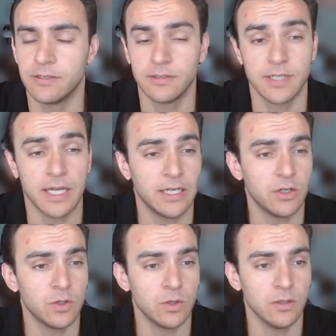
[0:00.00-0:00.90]

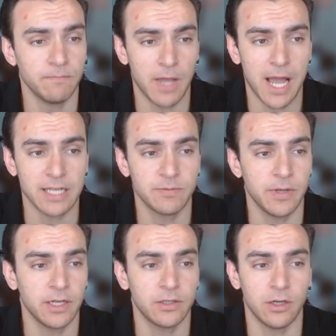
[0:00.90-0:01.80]
technical
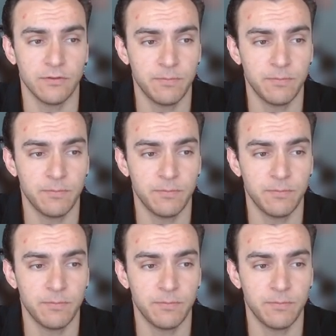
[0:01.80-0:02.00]
aspect of